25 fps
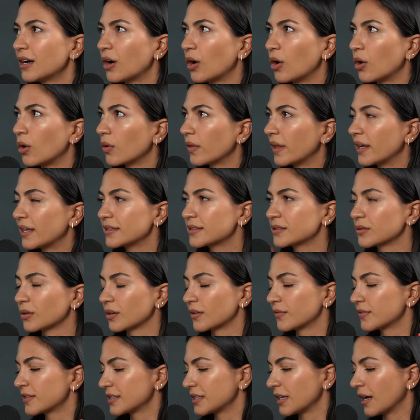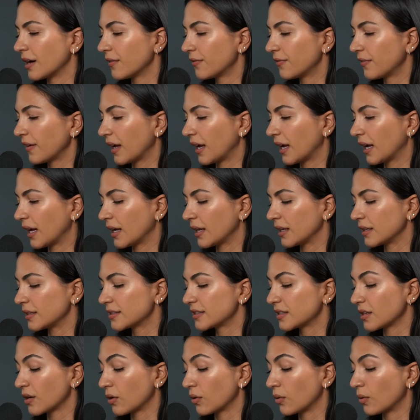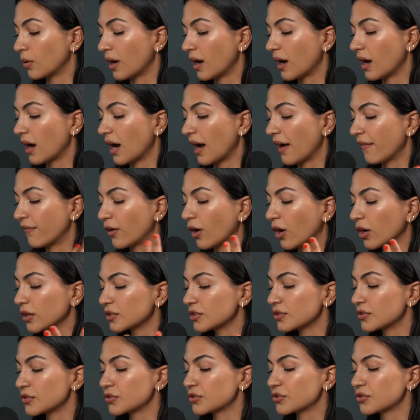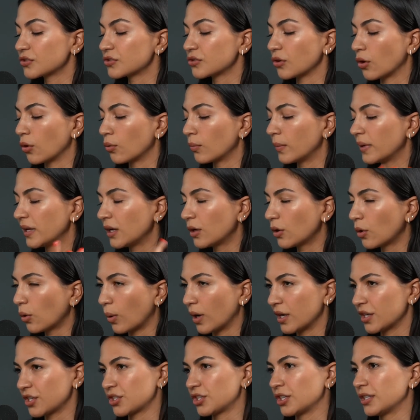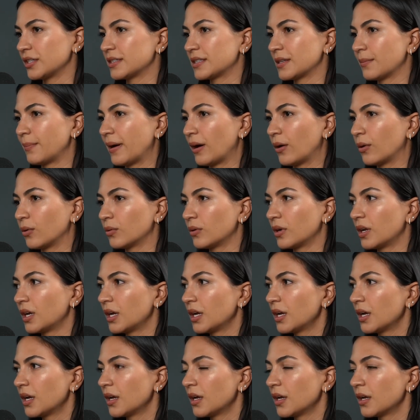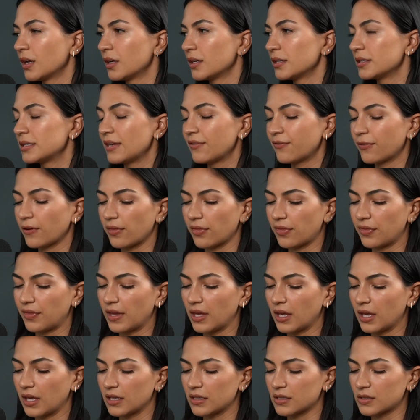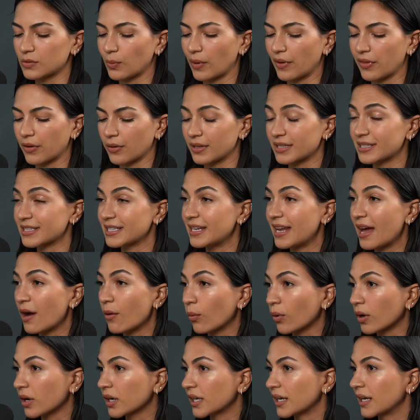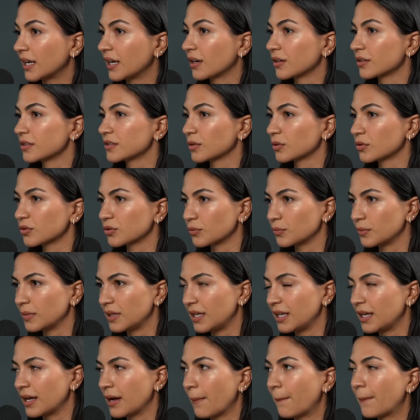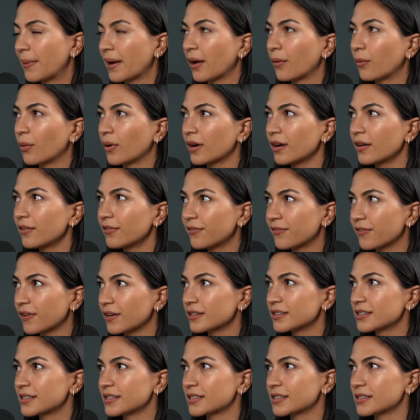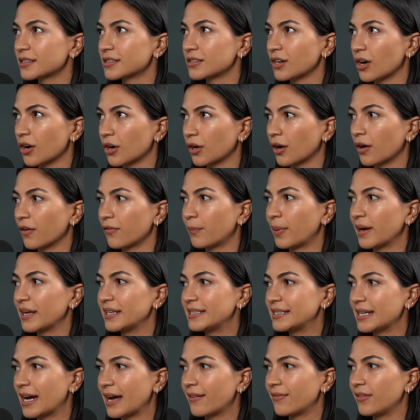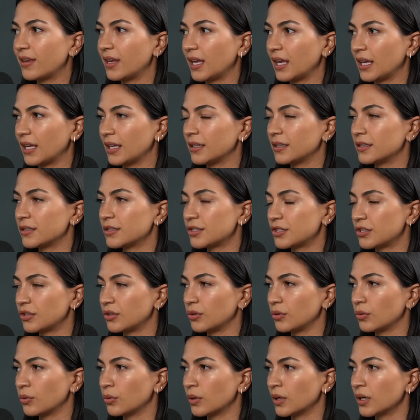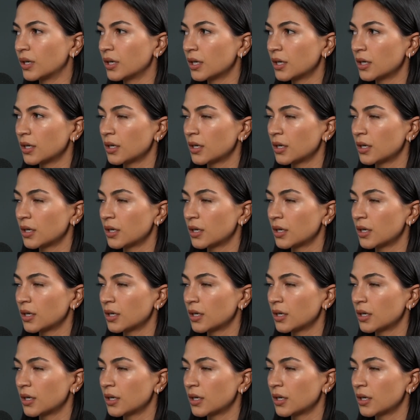all that sort of stuff. And so I've gotten so many questions about different things, whether it's networking or social media. But I wanted to first start off by diving into